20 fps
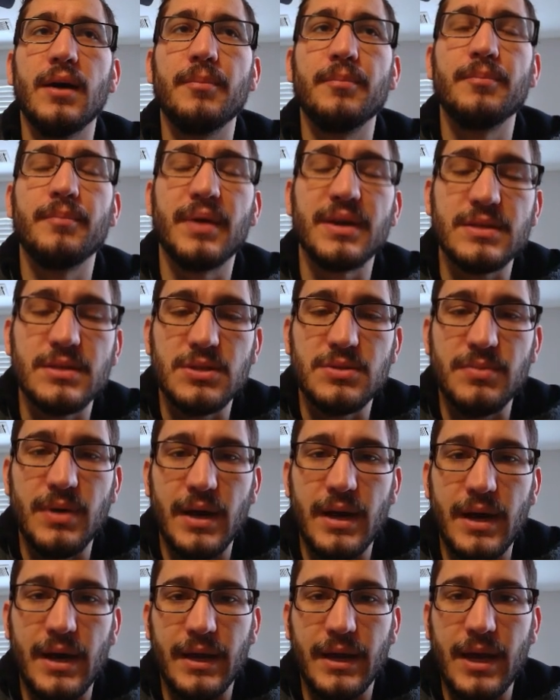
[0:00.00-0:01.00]
message me
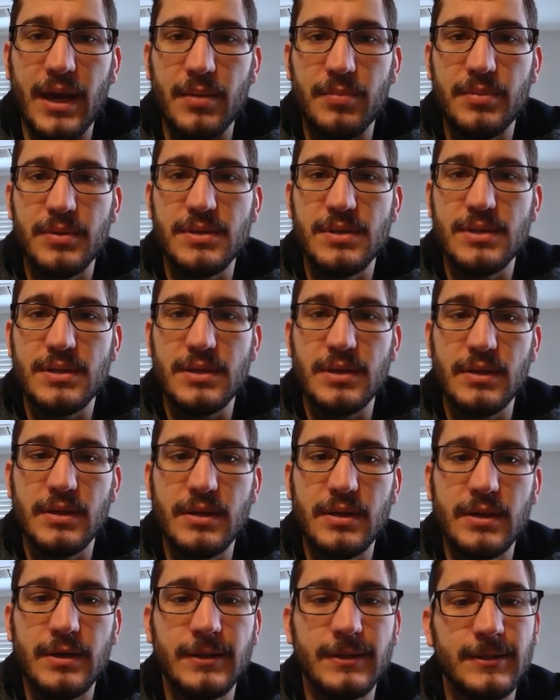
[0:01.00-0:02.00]
on campus.
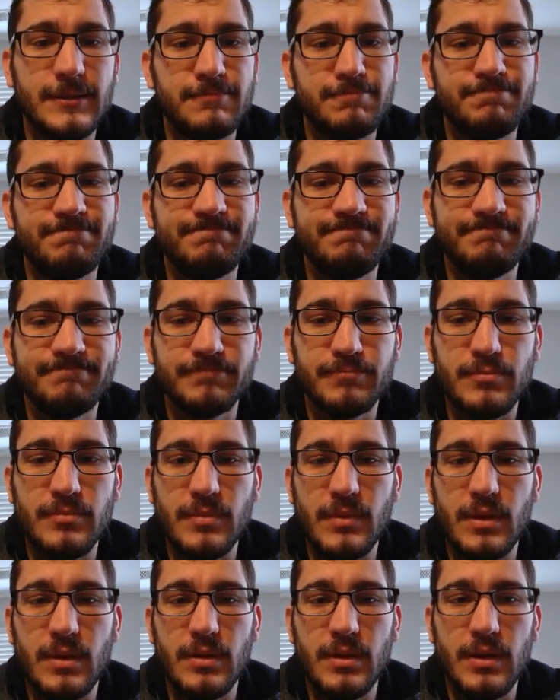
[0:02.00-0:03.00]

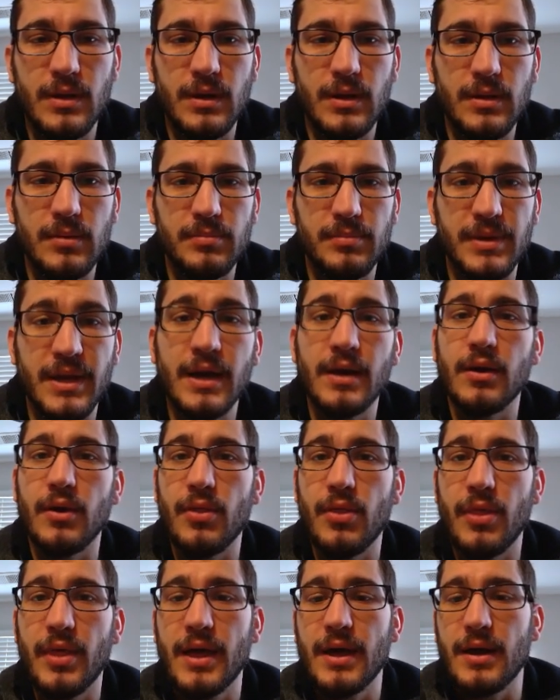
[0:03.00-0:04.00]
But yeah, other
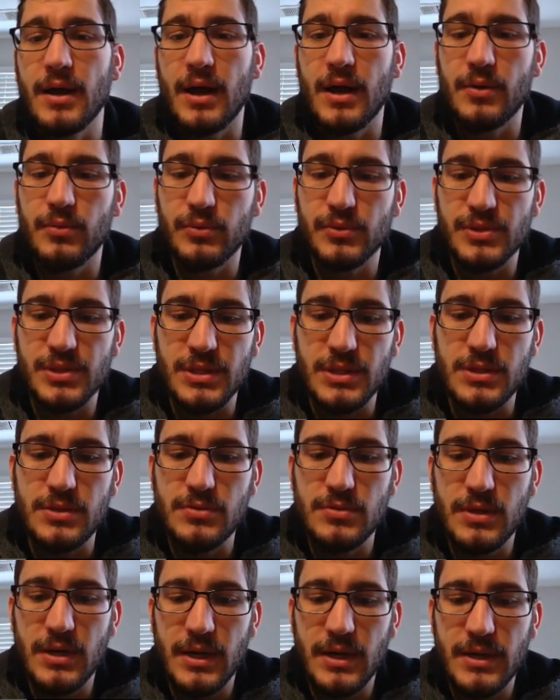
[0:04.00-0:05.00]
than that, I will see
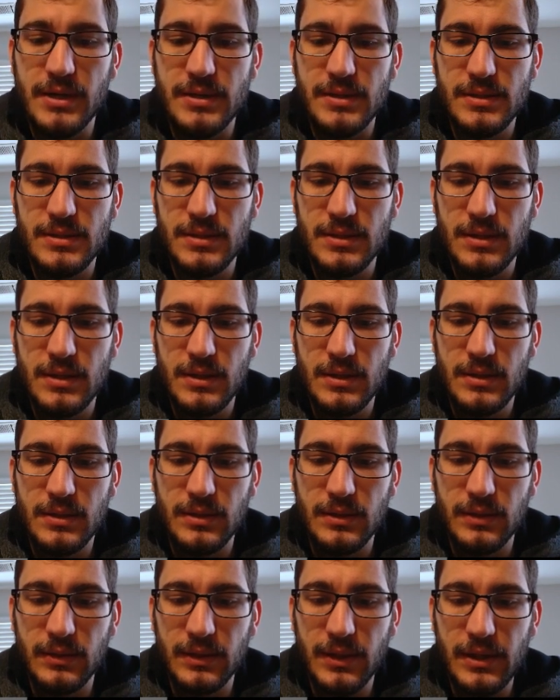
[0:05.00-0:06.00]
you guys
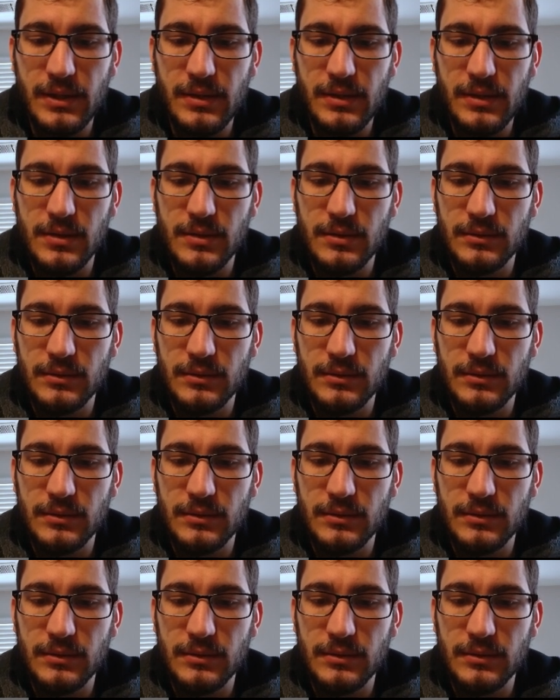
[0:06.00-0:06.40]
later.